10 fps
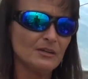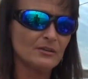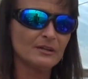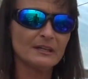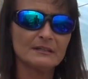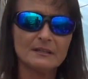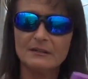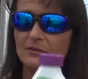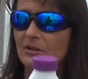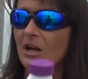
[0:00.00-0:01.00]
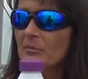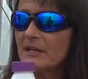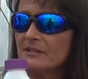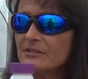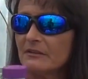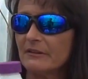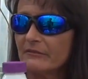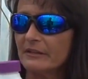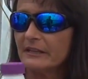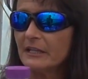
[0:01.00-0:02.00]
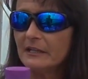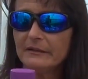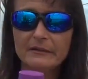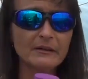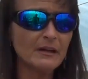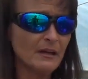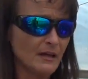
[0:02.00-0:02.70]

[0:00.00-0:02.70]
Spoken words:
you're getting a little combination of everything here.